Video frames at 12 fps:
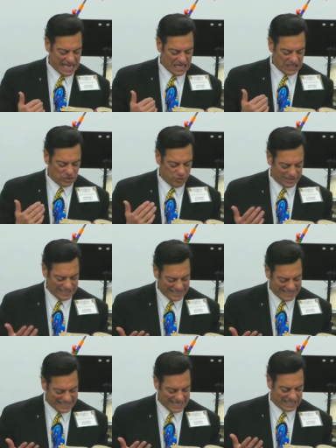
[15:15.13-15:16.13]

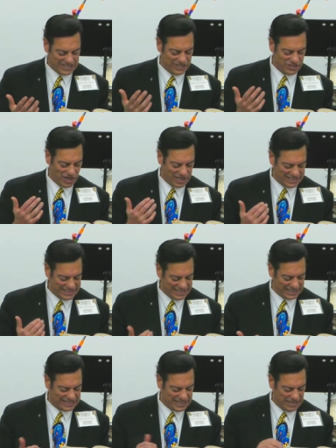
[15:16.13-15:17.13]
26, John
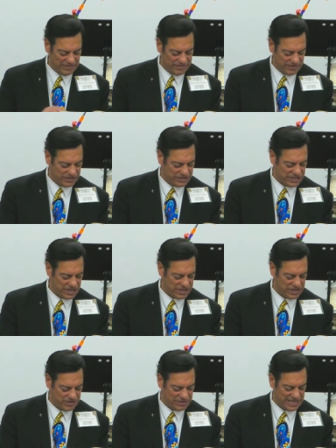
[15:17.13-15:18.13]
16, verse
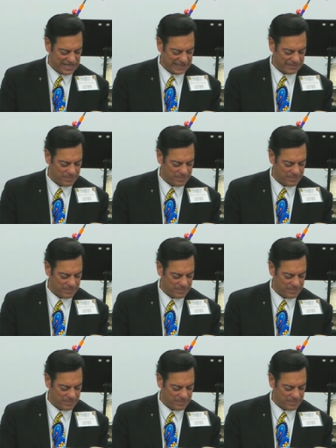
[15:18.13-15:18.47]
13.